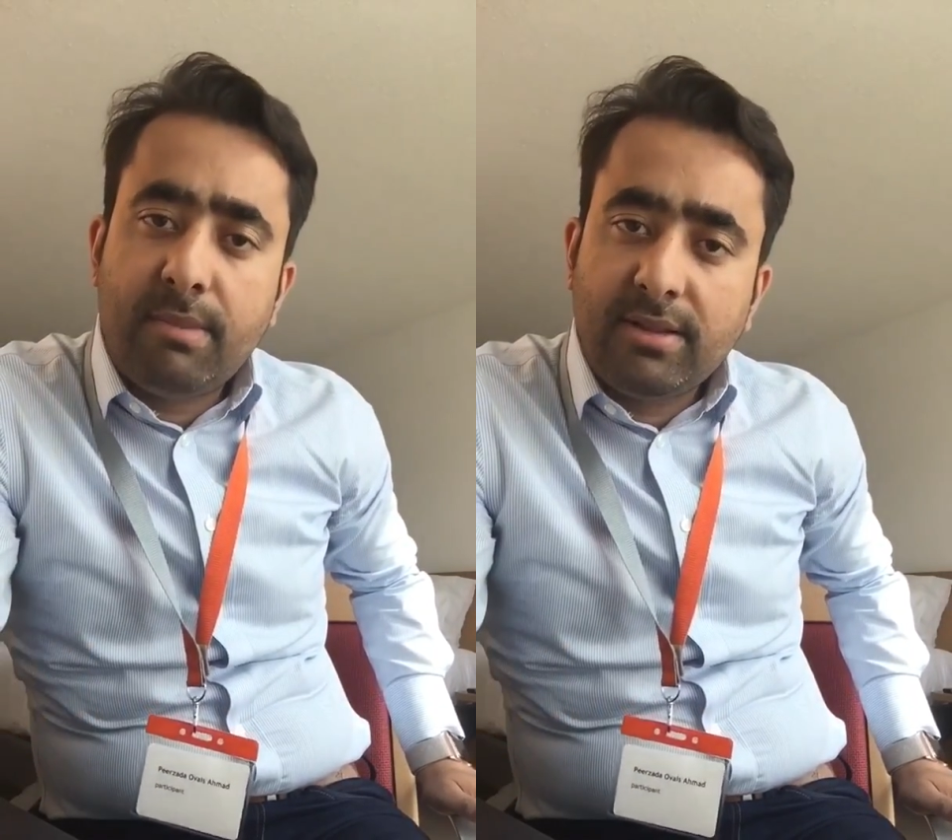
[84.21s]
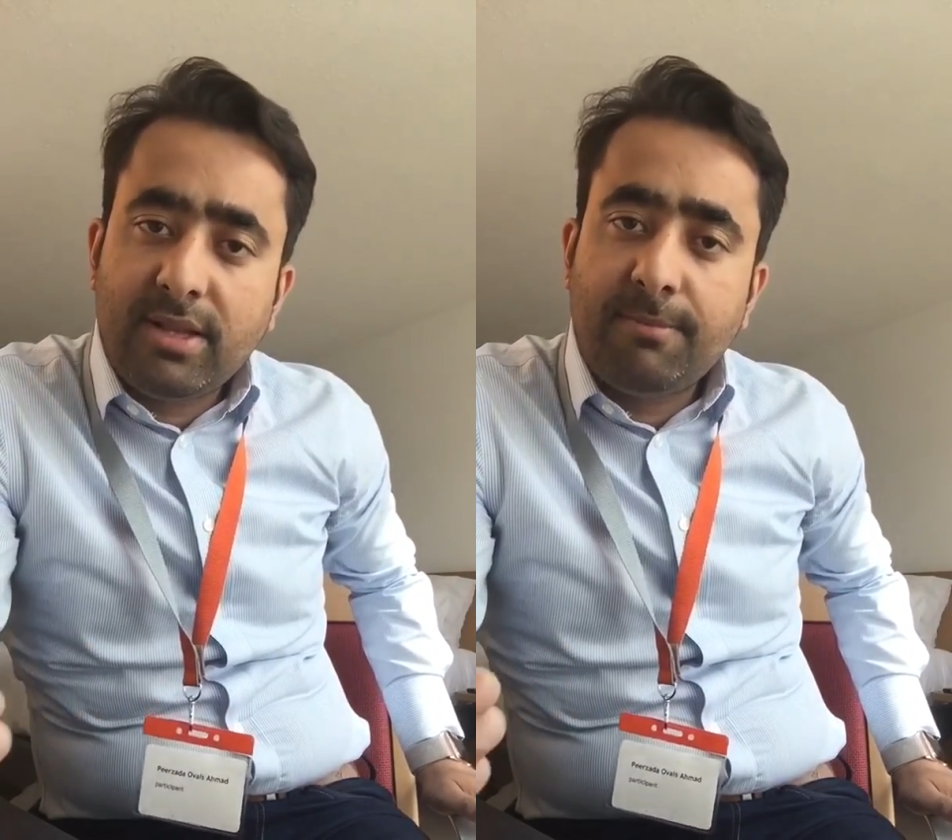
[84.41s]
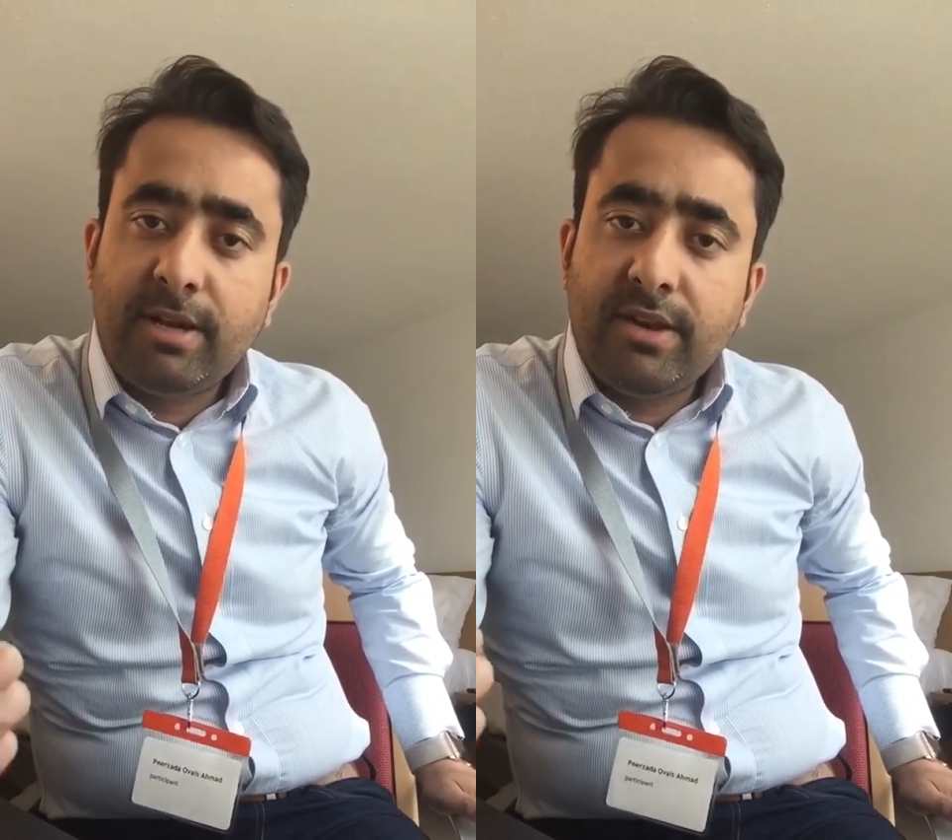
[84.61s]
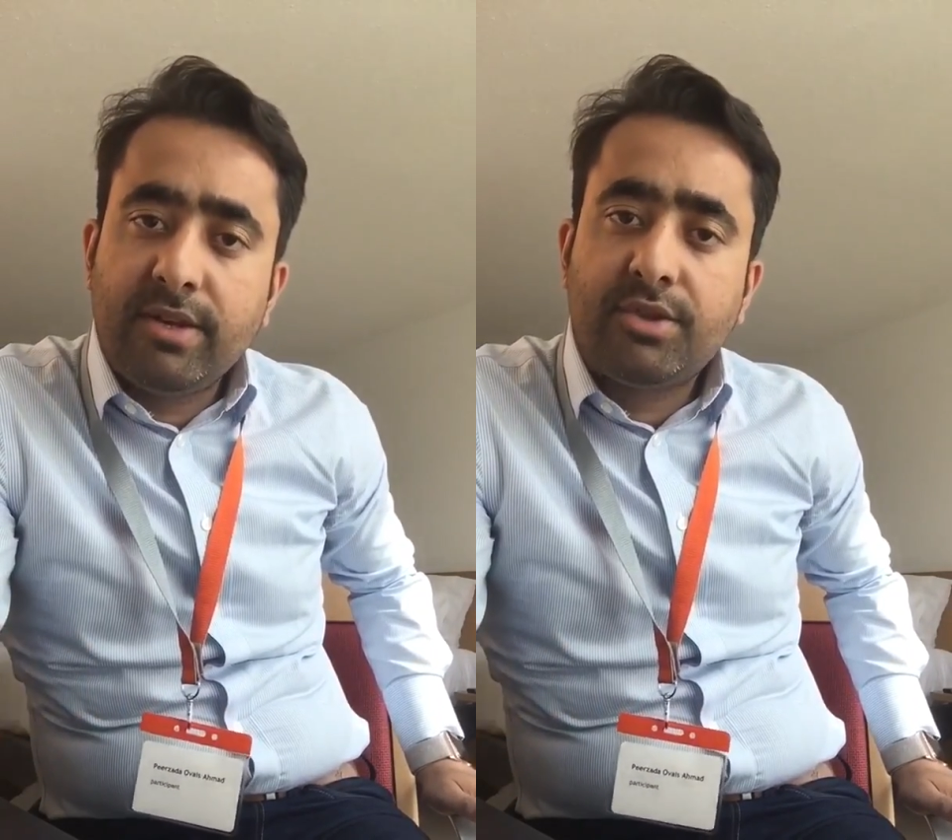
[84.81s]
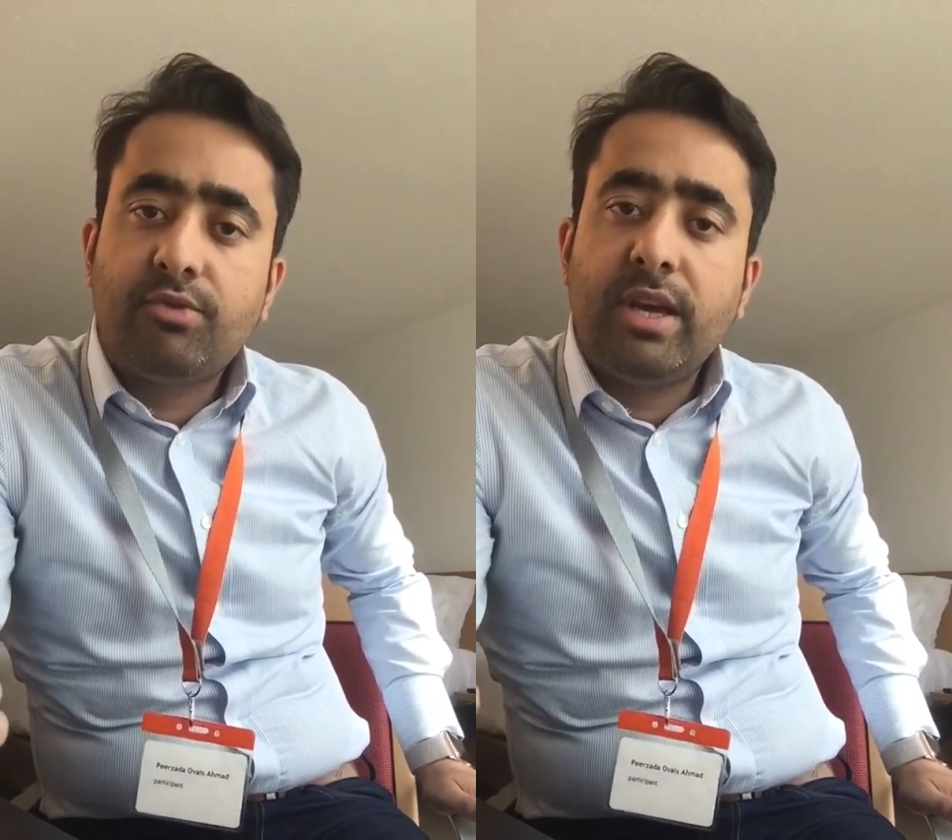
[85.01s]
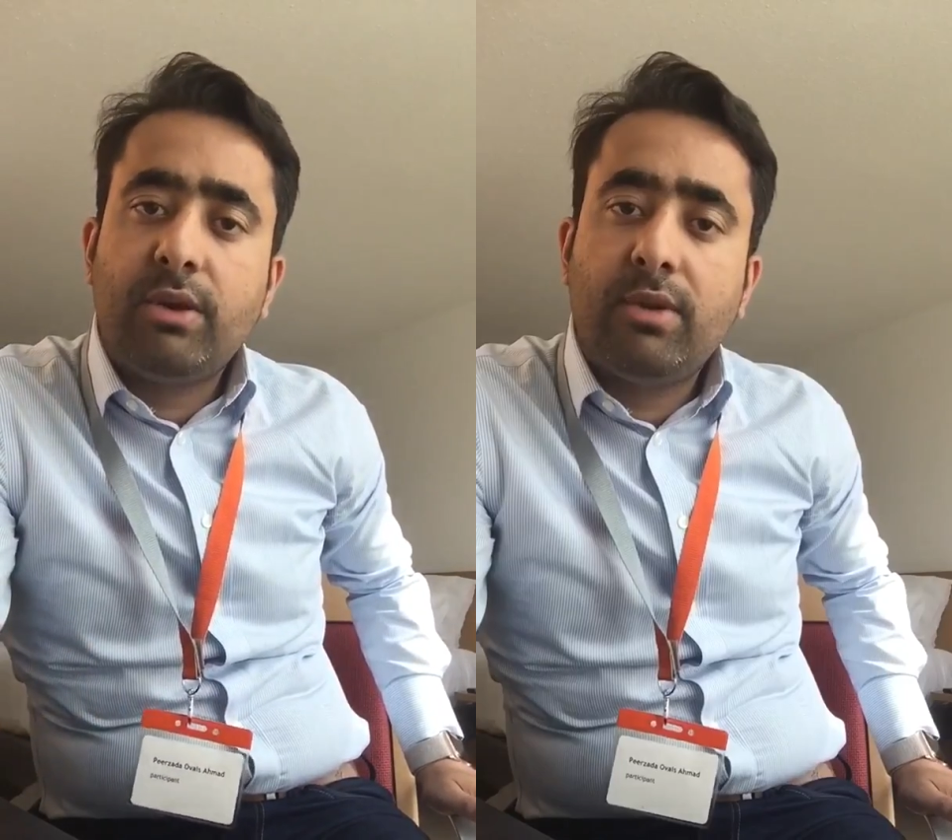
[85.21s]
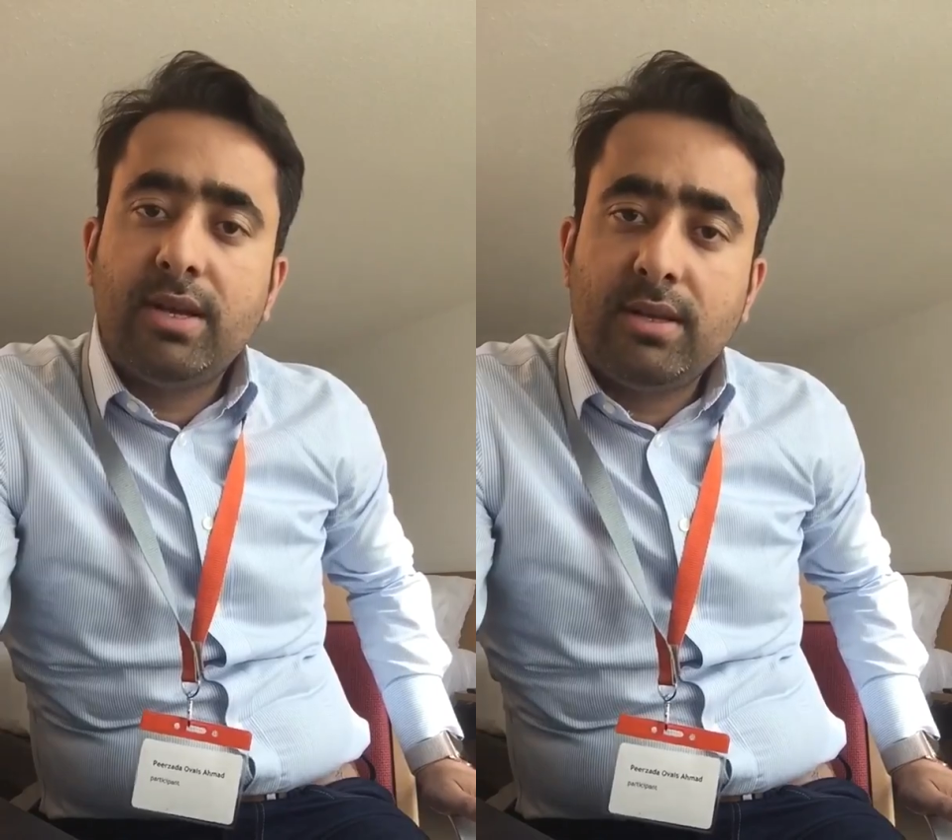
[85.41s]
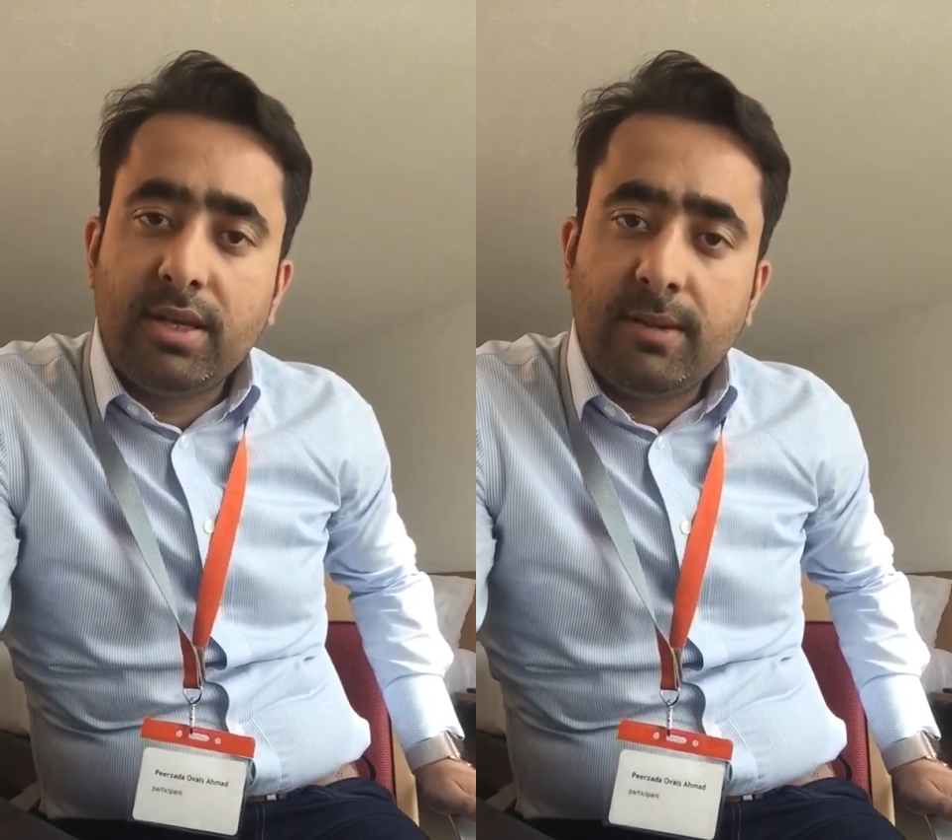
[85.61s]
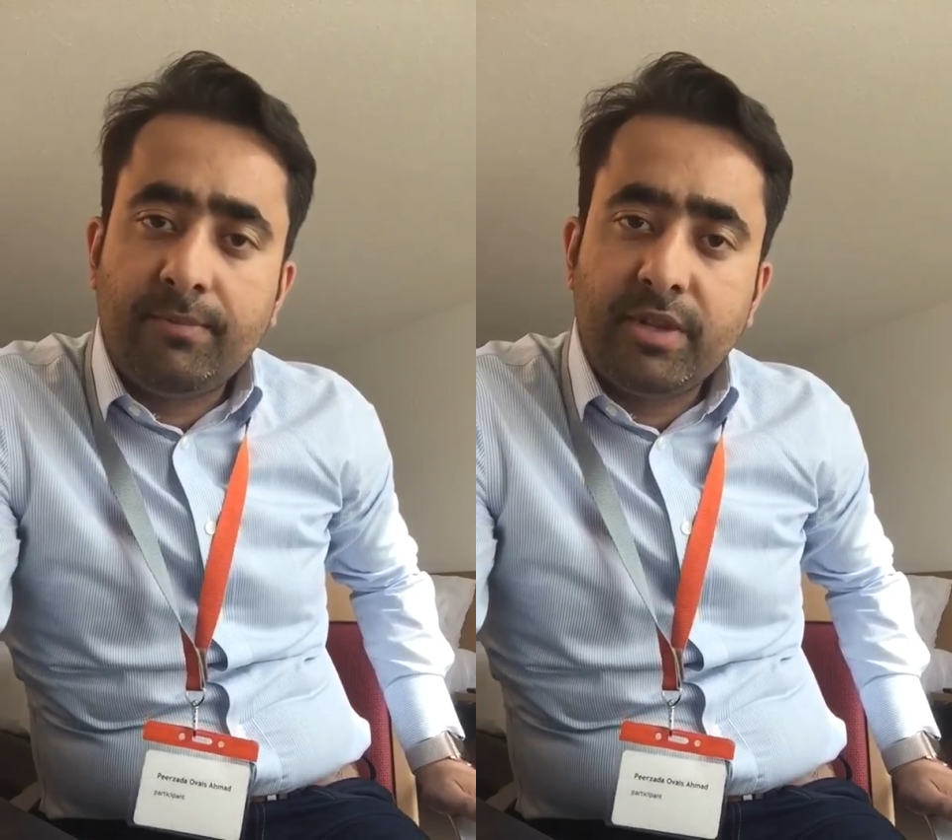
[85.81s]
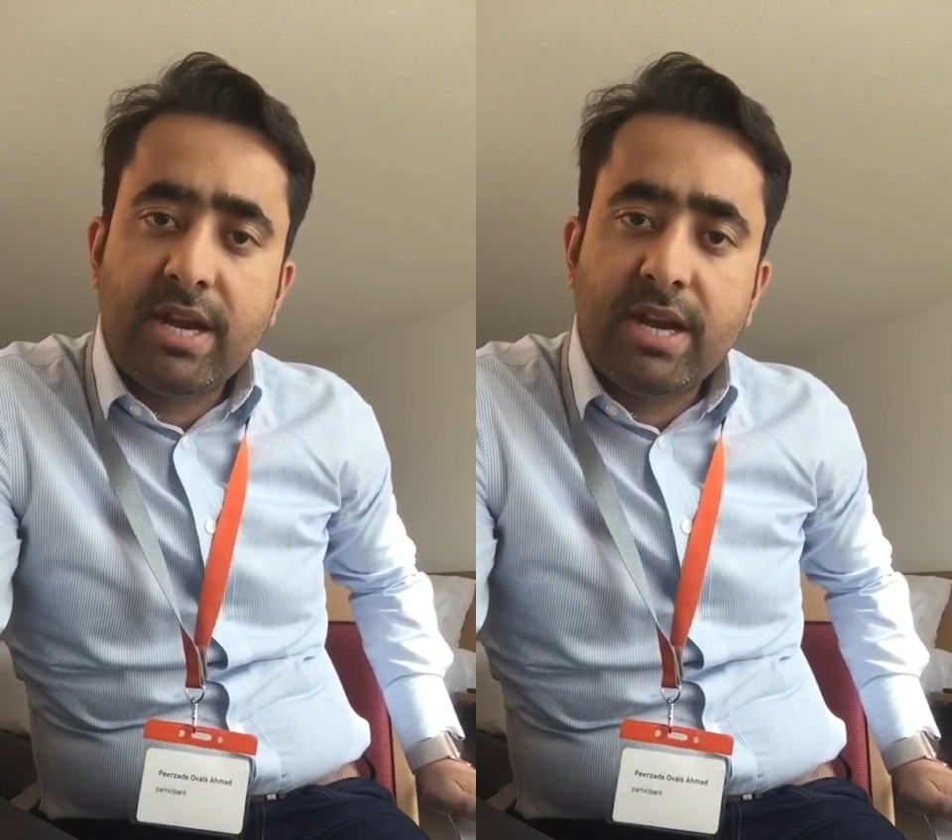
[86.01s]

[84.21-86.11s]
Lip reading: monthly periods regularly,